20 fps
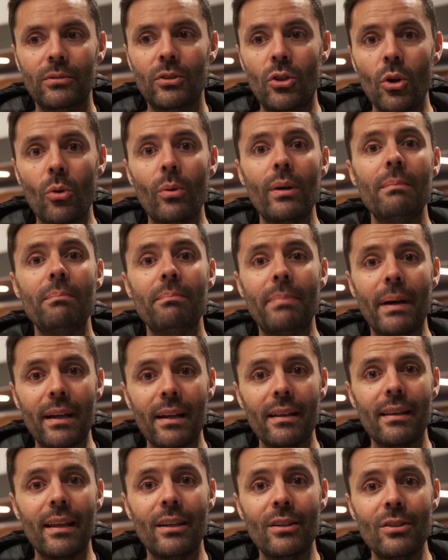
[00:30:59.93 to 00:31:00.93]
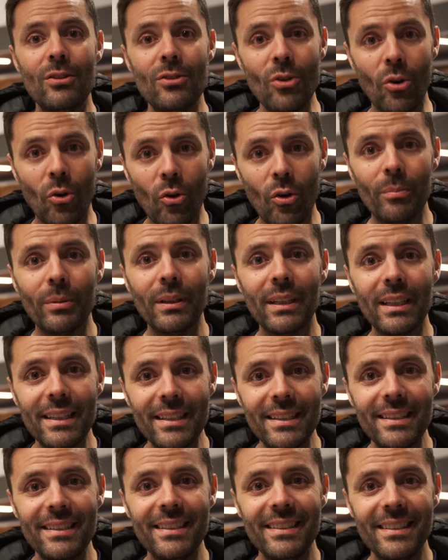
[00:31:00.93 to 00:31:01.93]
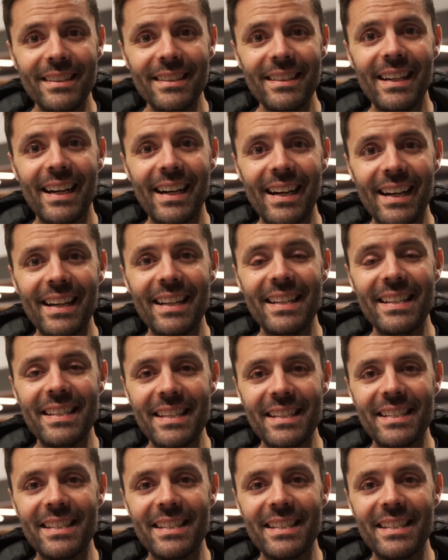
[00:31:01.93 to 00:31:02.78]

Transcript: doing better than normally this